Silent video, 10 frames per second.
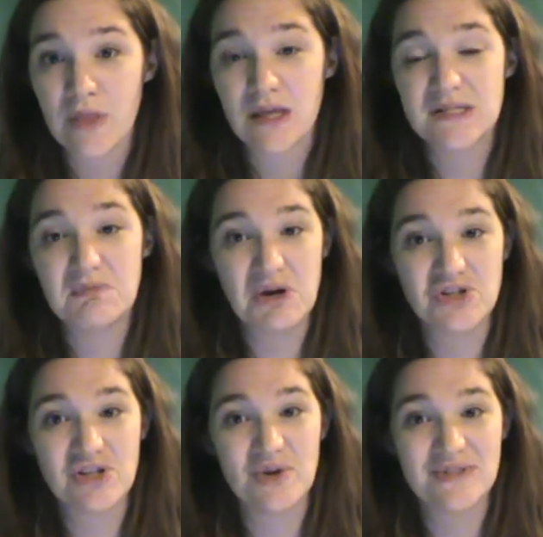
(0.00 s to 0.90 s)

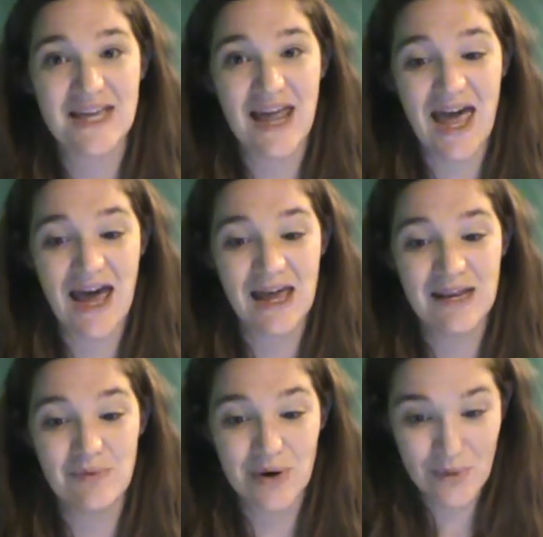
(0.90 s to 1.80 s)
especially those that
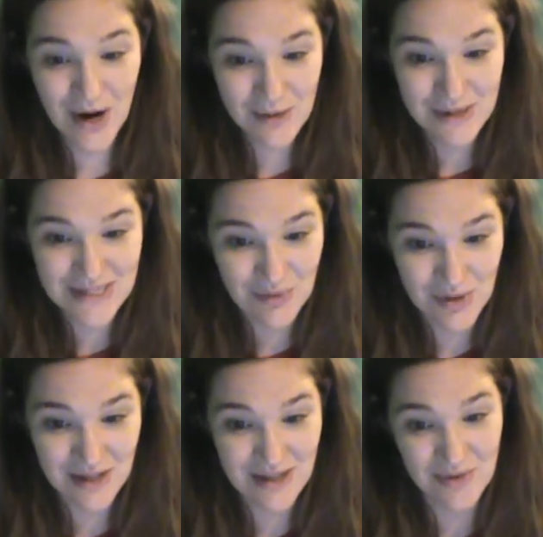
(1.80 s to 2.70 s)
had requirements that
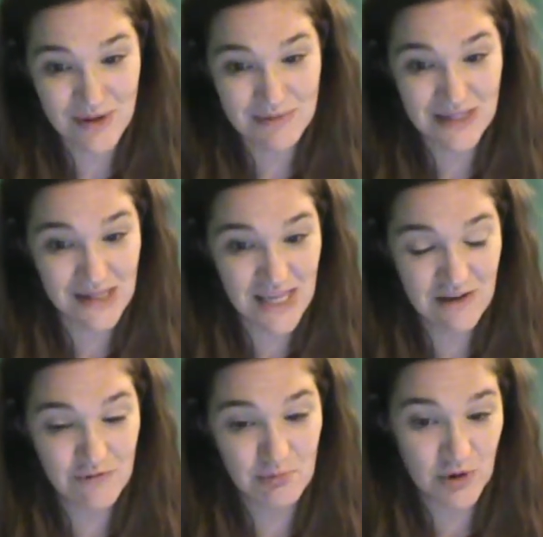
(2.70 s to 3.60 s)
wouldn't allow them to
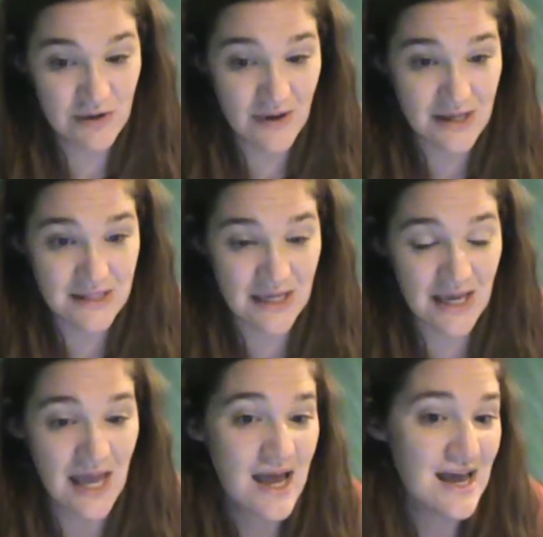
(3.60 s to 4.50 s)
leave
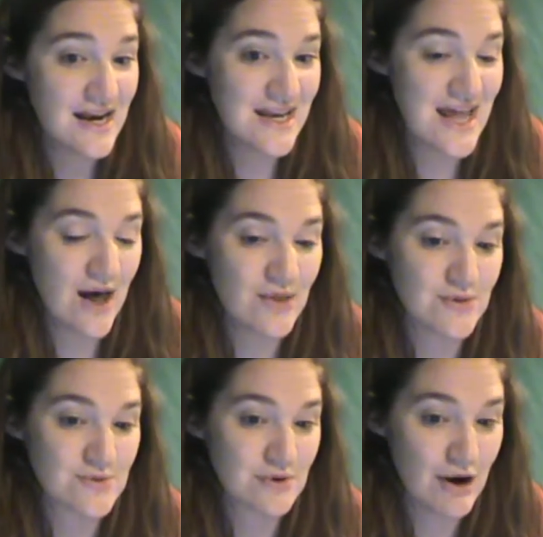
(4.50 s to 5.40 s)
previously. Now
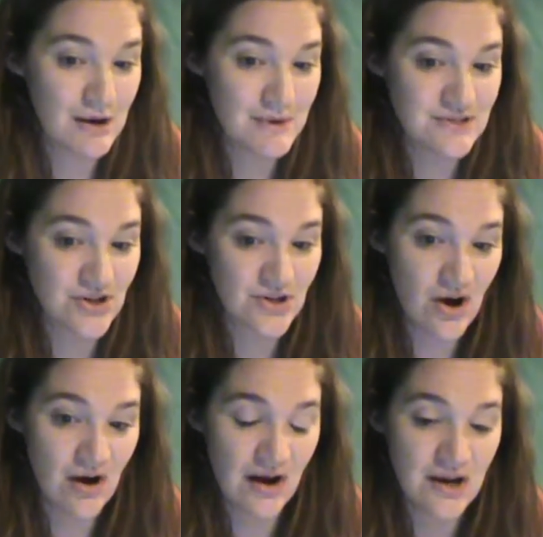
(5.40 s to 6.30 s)
those requirements are
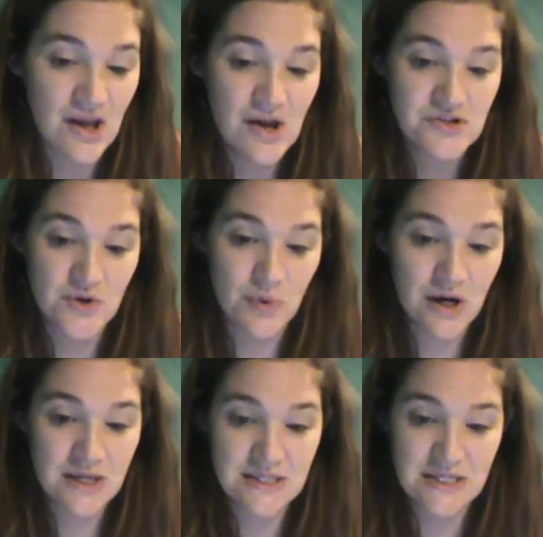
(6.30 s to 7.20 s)
gone, so we're
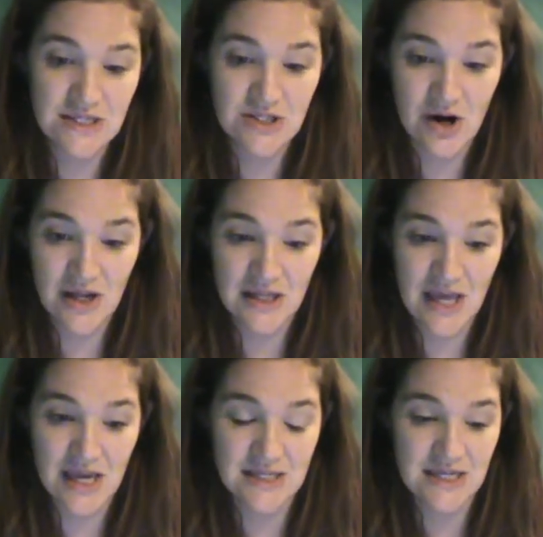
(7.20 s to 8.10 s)
going to see, starting in the
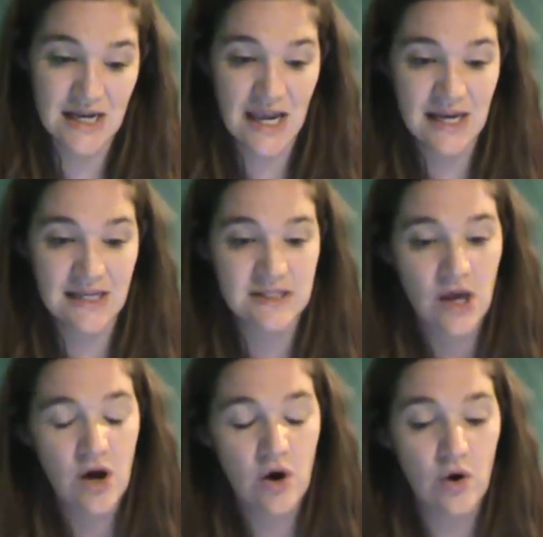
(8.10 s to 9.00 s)
1880s,
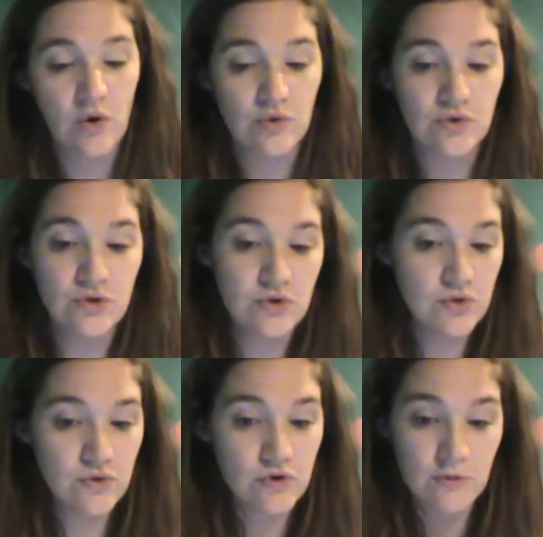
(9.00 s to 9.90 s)
a whole
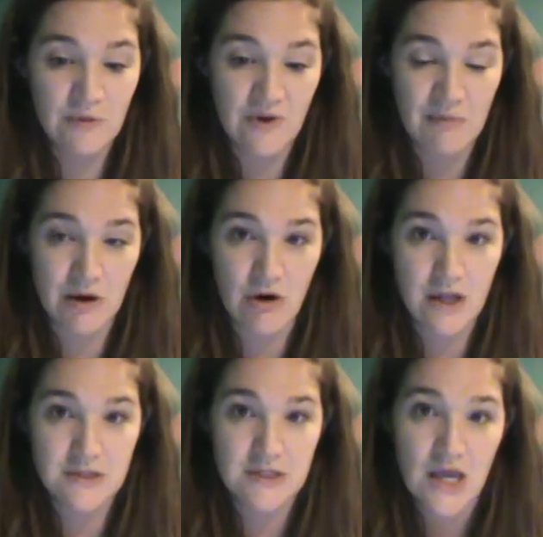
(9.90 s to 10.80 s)
new group of
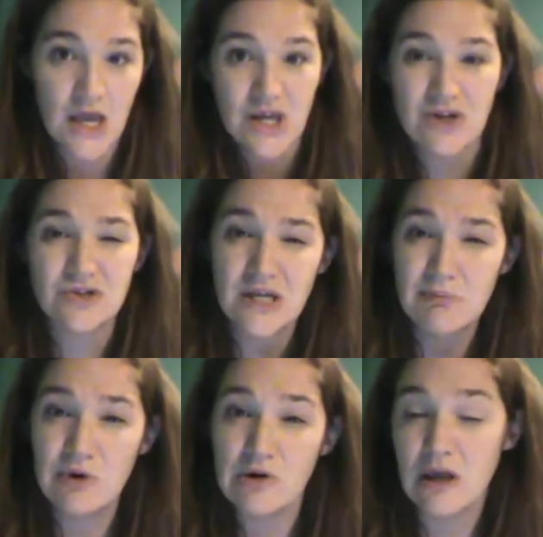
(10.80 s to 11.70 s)
immigrants. Your
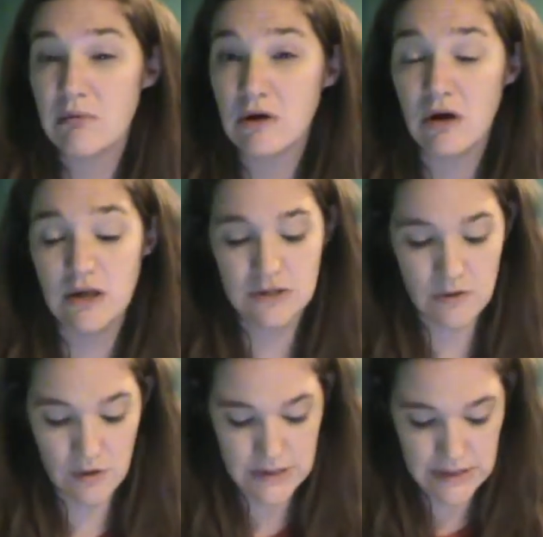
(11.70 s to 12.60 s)
typical immigrant is
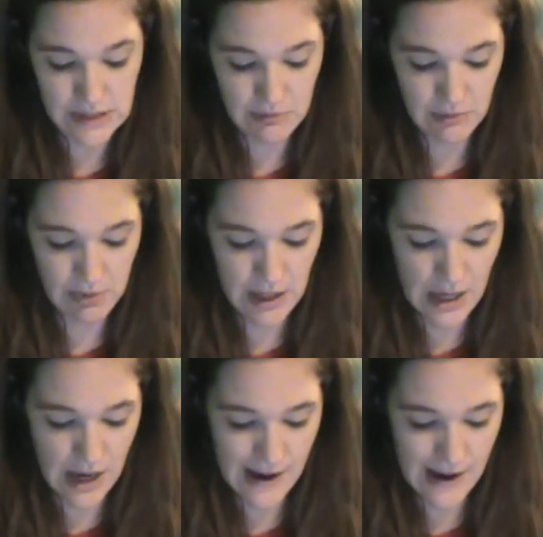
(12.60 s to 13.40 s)
going to be